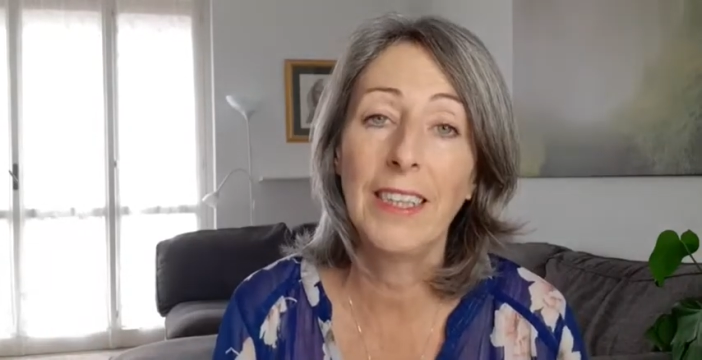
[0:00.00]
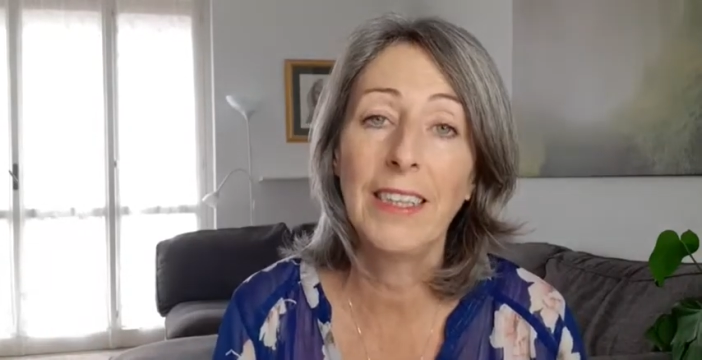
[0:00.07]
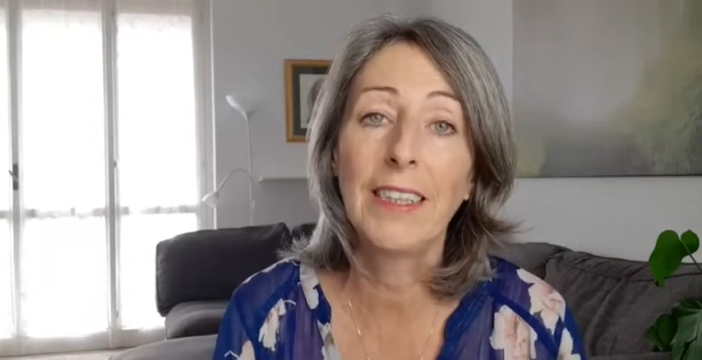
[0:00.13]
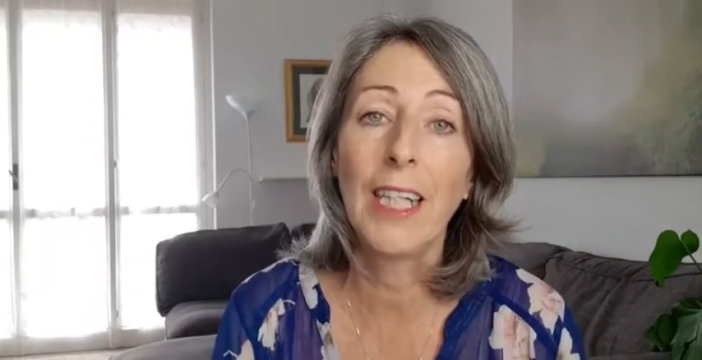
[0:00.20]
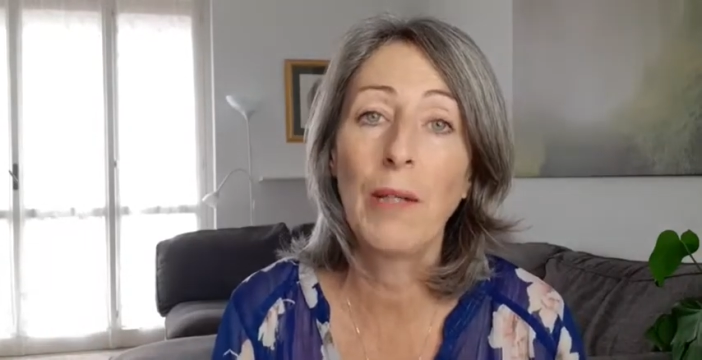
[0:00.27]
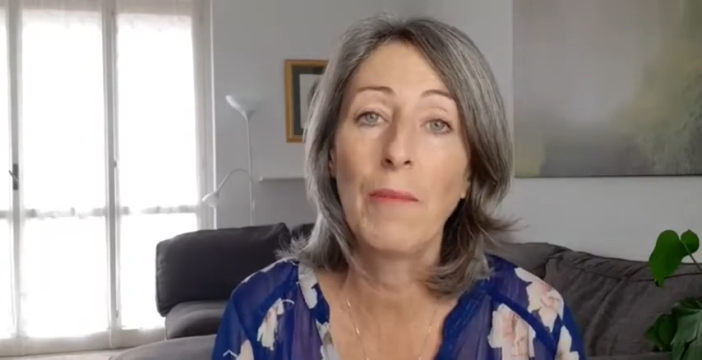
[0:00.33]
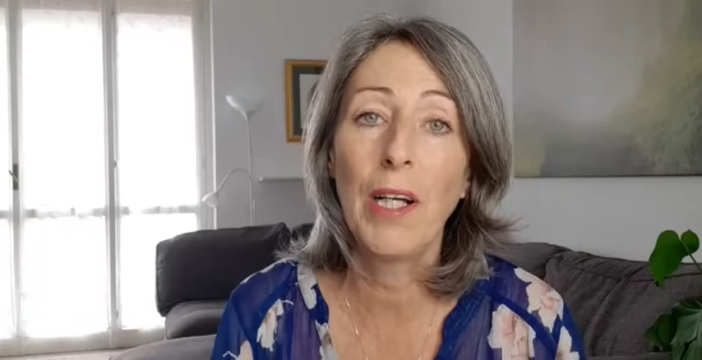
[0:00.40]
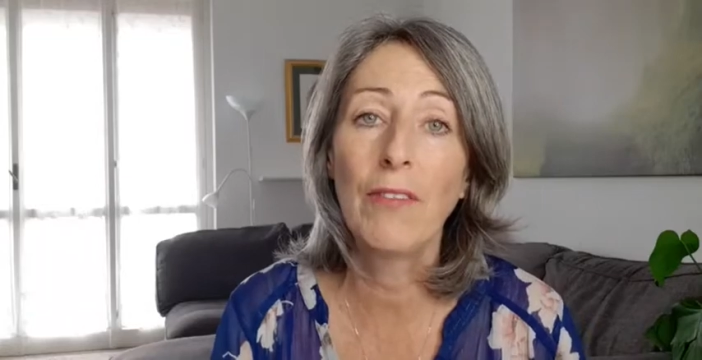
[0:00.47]

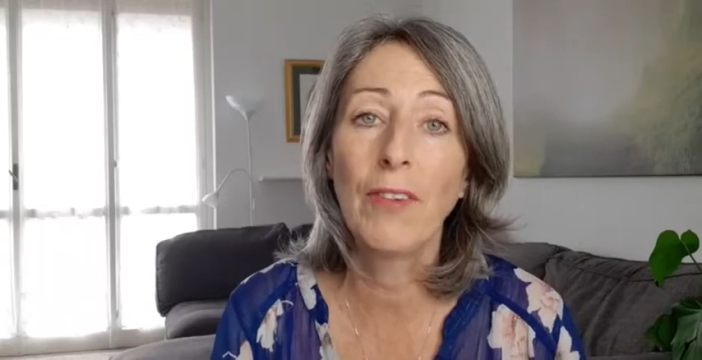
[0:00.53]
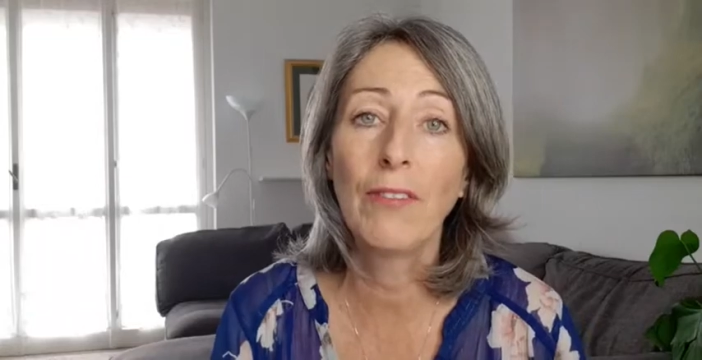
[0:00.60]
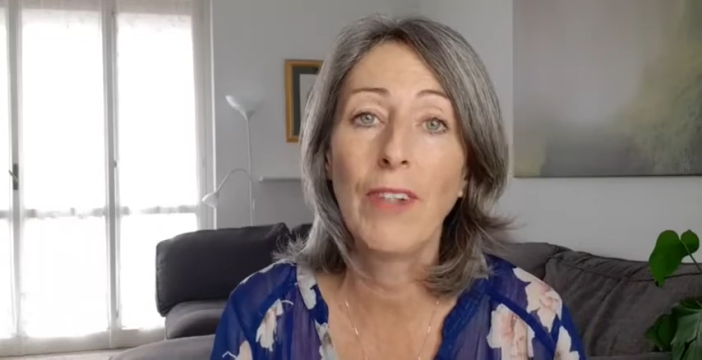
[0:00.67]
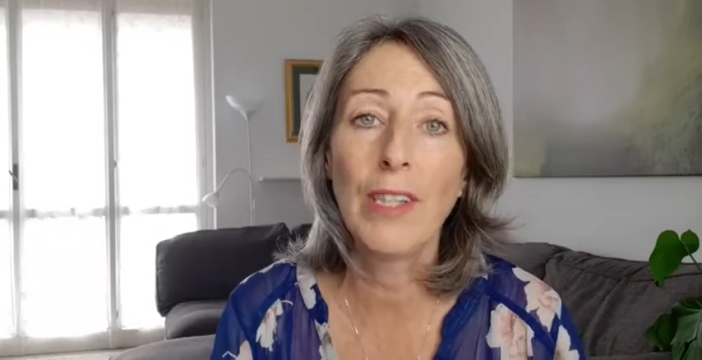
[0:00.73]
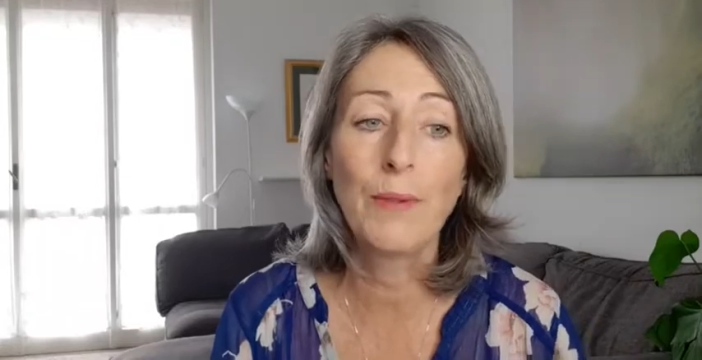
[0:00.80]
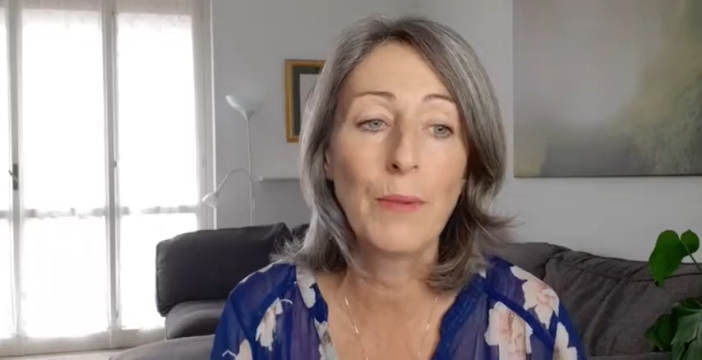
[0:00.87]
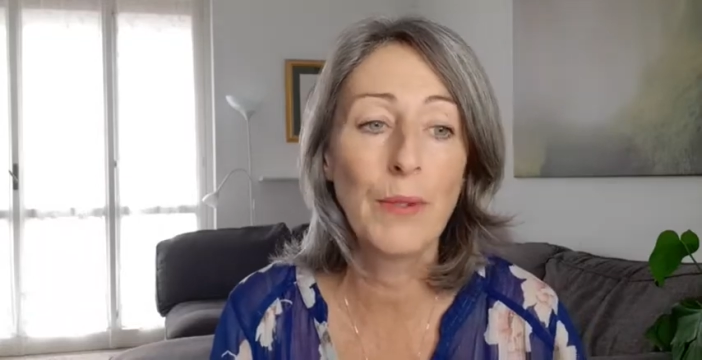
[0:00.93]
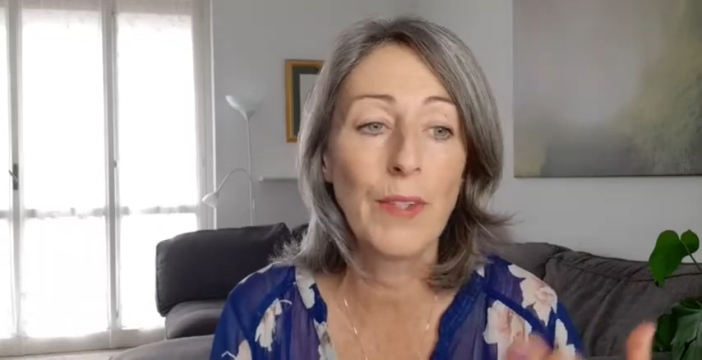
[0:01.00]
take time off and
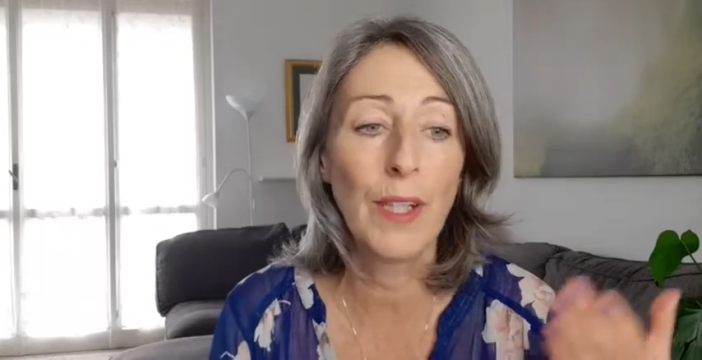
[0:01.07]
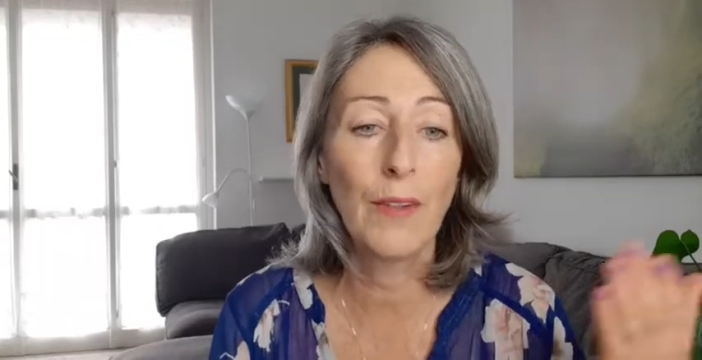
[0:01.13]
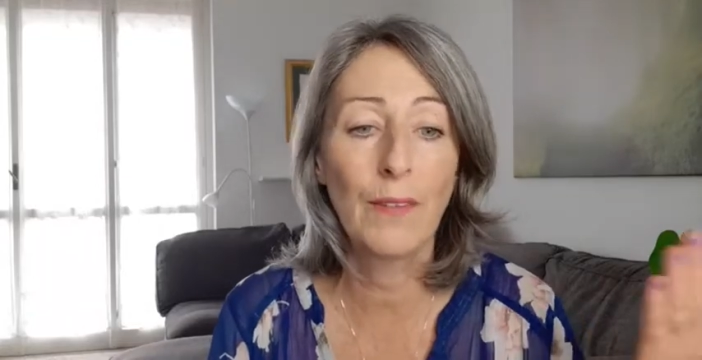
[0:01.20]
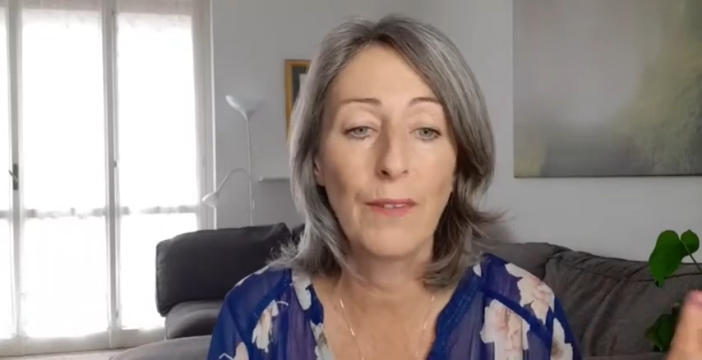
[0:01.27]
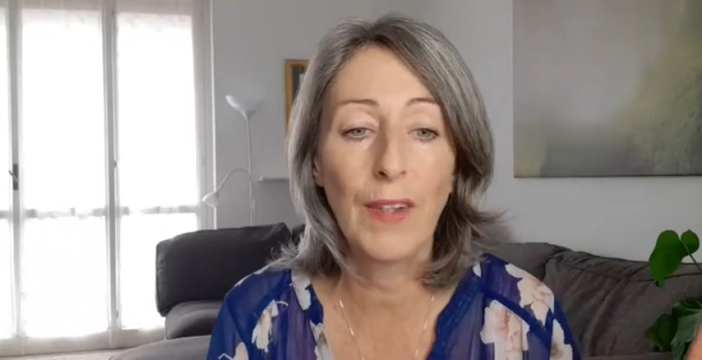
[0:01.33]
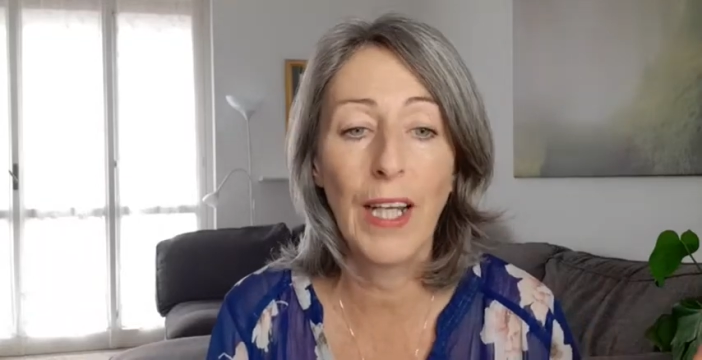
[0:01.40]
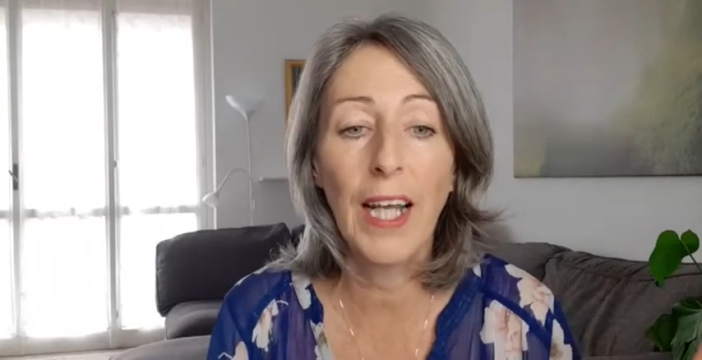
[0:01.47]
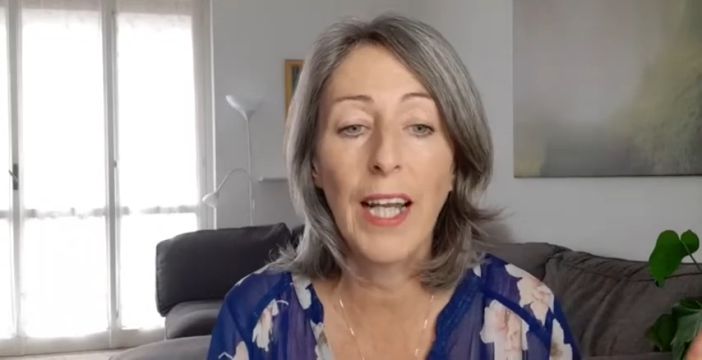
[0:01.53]
rest myself.